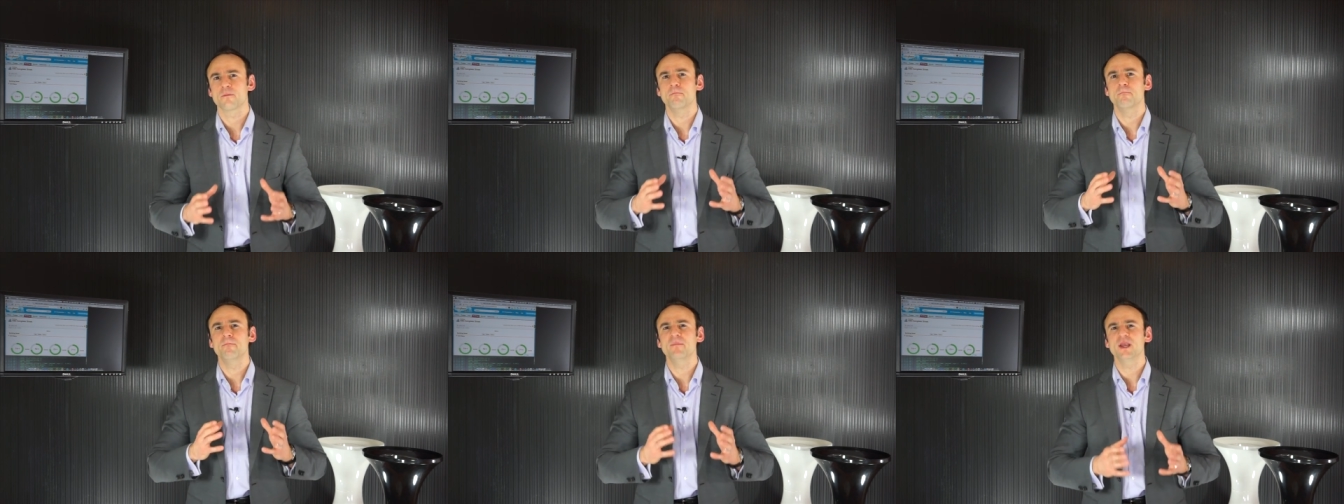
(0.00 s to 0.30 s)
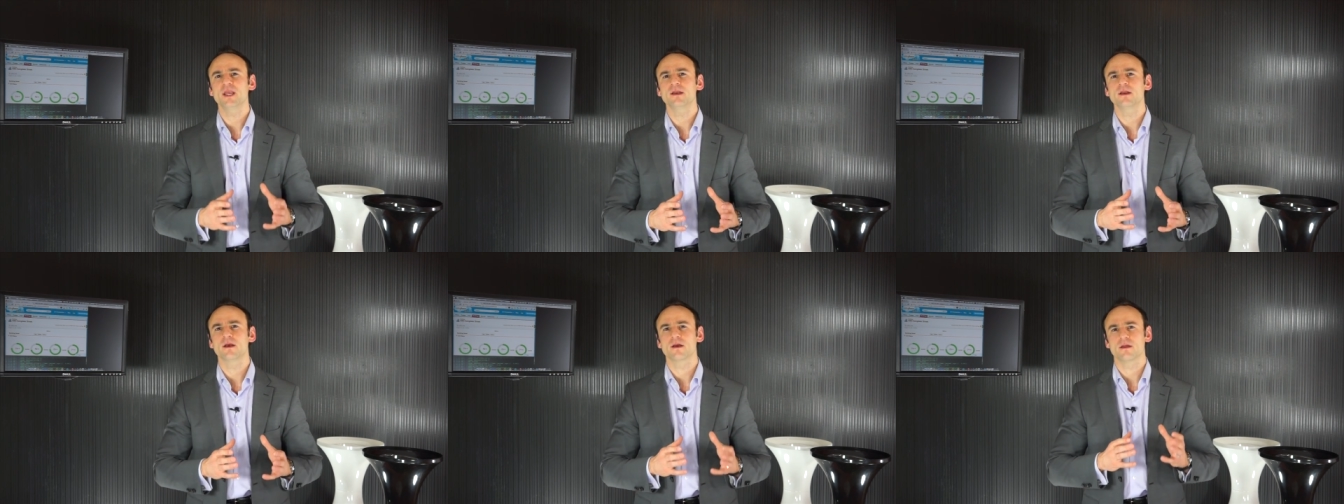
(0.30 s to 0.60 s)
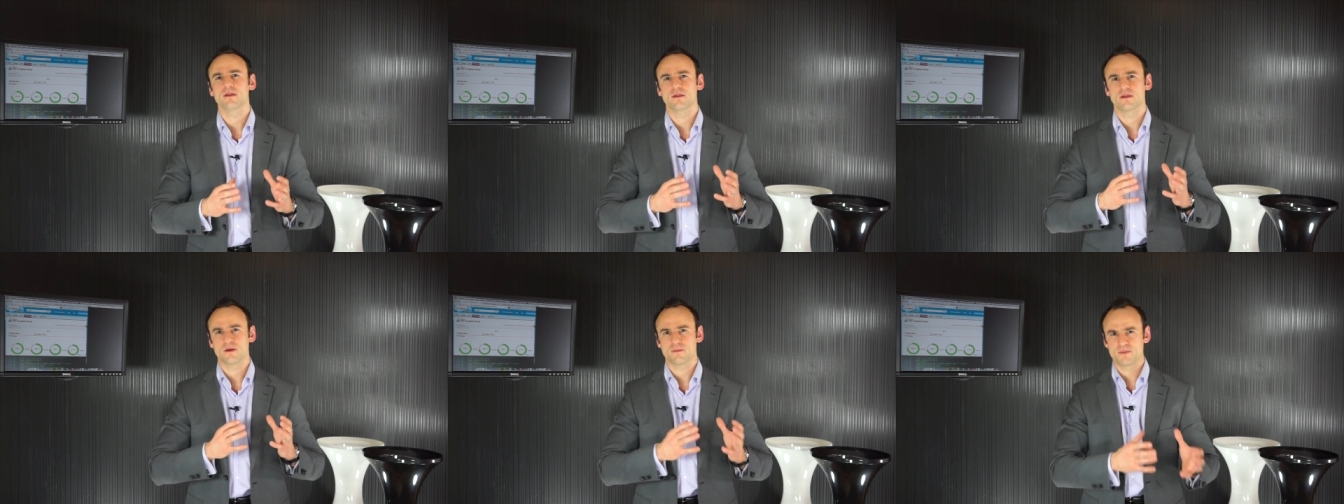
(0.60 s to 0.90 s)
meet
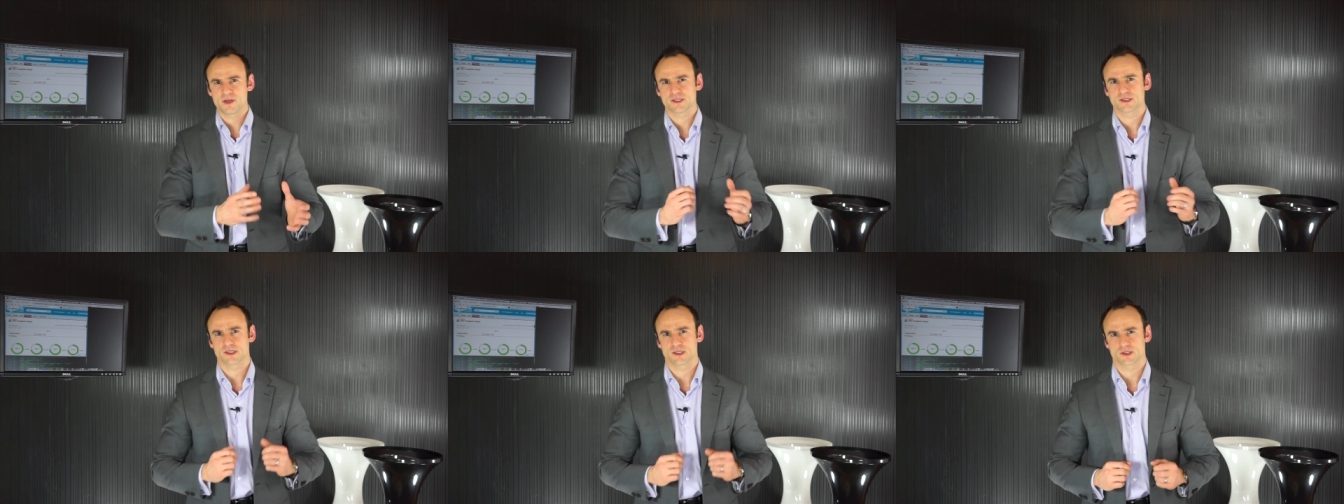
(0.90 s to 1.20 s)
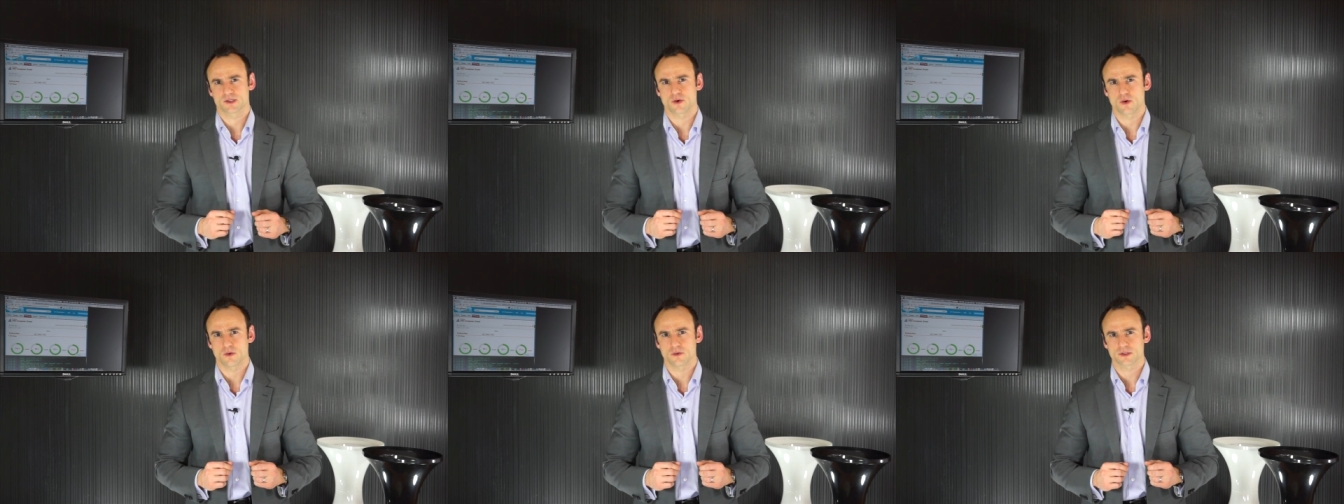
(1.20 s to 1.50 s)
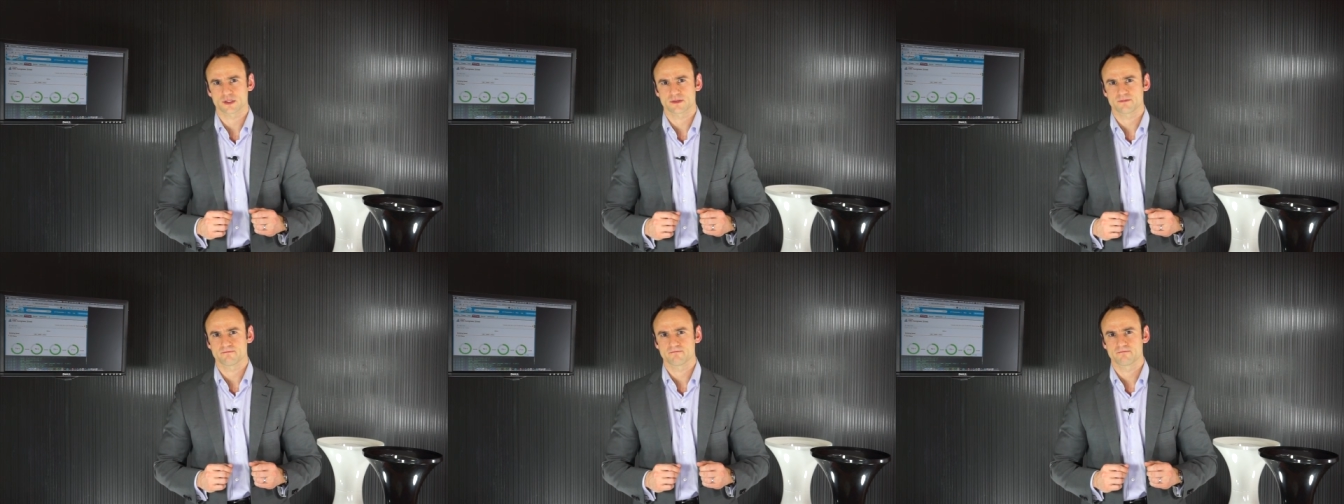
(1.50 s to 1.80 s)
their business
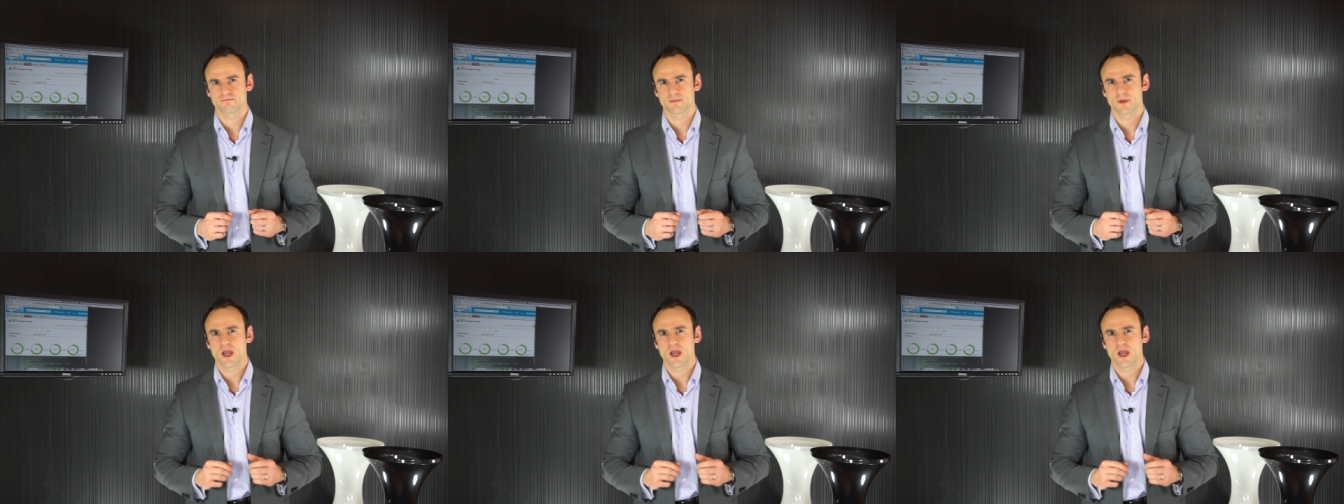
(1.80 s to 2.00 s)
goals?